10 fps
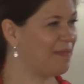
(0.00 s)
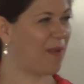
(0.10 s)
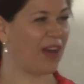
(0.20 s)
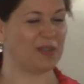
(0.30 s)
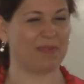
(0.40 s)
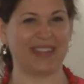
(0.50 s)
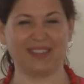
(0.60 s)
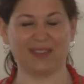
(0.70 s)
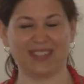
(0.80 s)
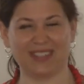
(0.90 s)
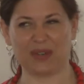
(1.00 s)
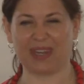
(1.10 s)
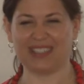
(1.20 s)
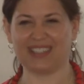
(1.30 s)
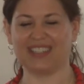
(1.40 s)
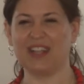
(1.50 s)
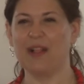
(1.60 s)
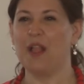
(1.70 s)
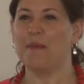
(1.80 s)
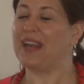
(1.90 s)
possibly in those situations.
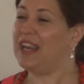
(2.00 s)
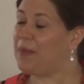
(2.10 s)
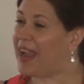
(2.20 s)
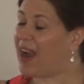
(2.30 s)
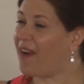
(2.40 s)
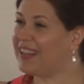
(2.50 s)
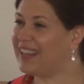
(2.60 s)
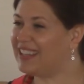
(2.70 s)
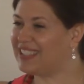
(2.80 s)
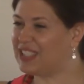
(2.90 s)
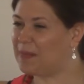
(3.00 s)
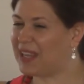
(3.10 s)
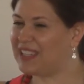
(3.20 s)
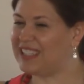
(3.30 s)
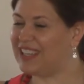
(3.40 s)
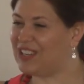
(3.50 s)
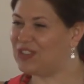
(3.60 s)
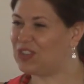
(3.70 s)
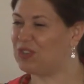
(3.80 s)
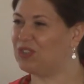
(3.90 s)
But anyway, our relationship
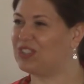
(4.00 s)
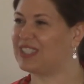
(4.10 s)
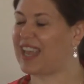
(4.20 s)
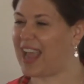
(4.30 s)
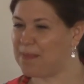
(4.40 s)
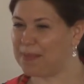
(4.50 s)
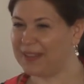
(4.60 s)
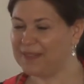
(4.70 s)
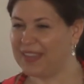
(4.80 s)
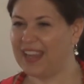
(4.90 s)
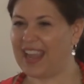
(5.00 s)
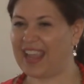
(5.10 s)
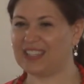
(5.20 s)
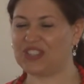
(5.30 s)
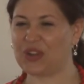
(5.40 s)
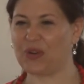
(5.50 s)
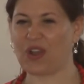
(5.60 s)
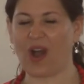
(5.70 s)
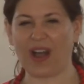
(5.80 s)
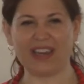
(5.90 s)
continued through Skype. And so
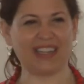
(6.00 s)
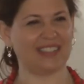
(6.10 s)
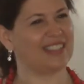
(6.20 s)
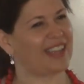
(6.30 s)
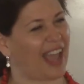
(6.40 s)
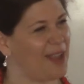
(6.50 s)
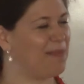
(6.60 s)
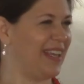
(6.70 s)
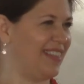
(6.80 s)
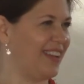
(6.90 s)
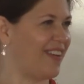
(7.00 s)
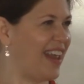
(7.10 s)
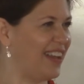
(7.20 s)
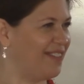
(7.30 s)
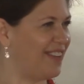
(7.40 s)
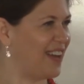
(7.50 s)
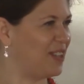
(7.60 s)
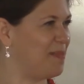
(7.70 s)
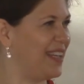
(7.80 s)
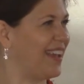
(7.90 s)
God and Skype get the credit for
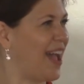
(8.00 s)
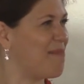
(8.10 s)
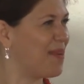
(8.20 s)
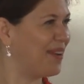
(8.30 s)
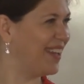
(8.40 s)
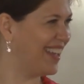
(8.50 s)
us being a couple.